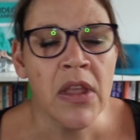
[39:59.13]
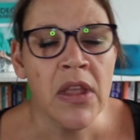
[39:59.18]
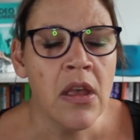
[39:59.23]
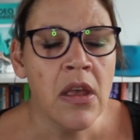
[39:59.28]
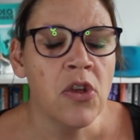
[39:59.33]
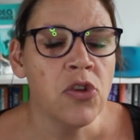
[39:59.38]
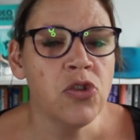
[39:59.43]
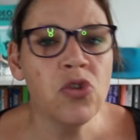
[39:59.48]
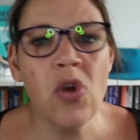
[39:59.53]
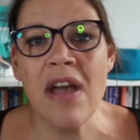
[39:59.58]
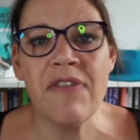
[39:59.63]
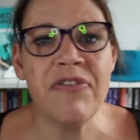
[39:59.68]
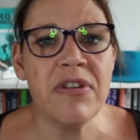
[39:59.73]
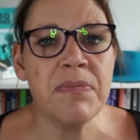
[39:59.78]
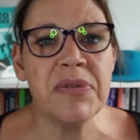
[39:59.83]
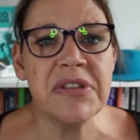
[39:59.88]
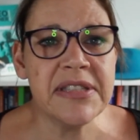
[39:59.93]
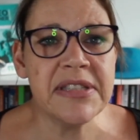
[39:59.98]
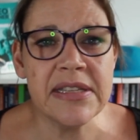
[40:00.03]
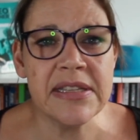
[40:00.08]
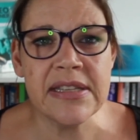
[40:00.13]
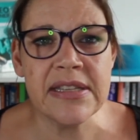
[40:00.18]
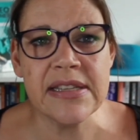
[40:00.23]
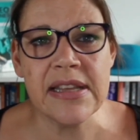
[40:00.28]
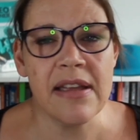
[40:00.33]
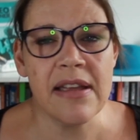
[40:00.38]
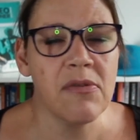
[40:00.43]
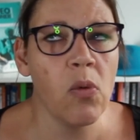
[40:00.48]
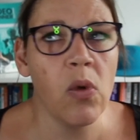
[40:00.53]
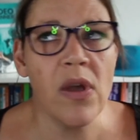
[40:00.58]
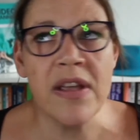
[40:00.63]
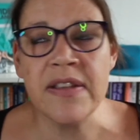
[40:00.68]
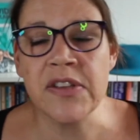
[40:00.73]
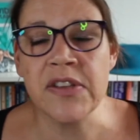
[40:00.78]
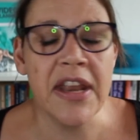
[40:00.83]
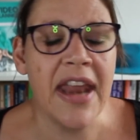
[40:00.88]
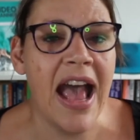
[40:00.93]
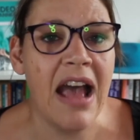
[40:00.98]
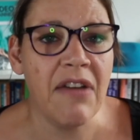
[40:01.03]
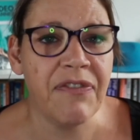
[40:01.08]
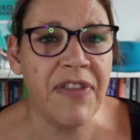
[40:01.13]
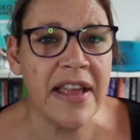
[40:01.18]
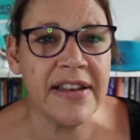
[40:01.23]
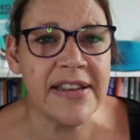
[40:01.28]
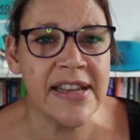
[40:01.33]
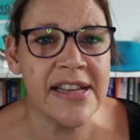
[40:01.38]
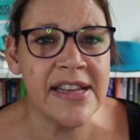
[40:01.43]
Not every business is going to have that data,